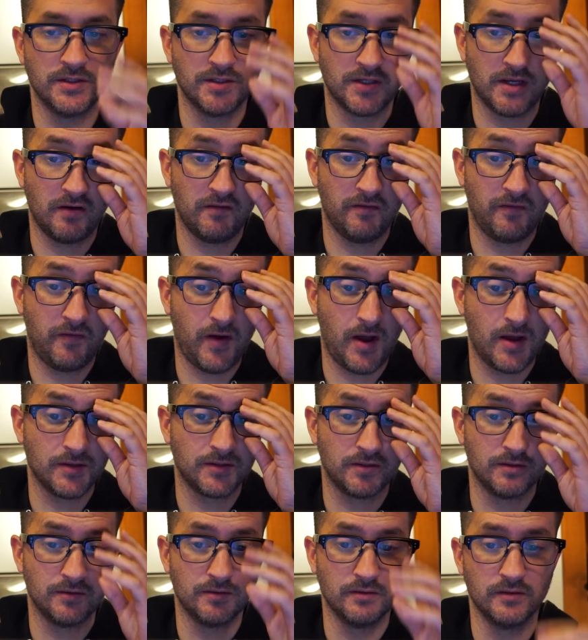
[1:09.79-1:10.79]
is how
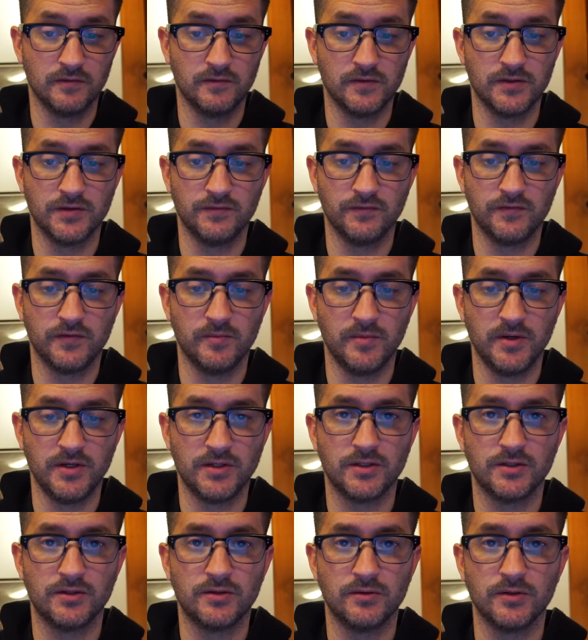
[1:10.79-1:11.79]
fast it delivers
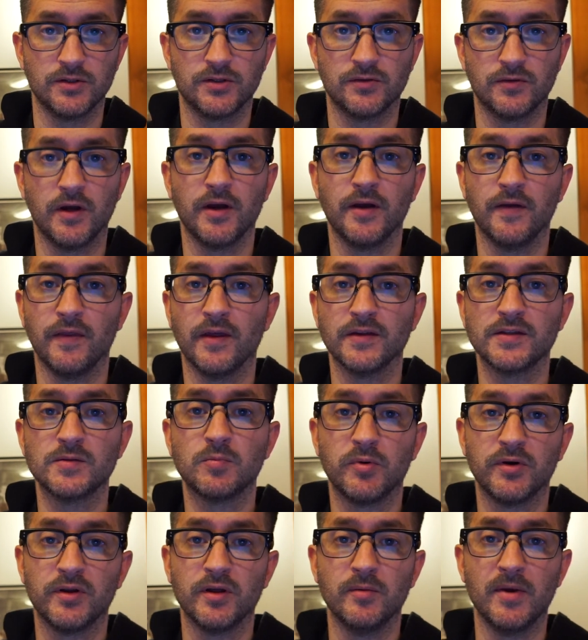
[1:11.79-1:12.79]
information to us, right? And that's
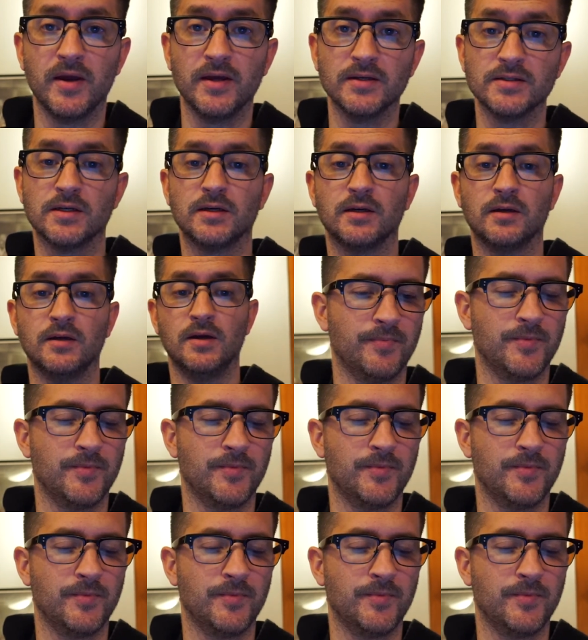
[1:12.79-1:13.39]
pretty amazing.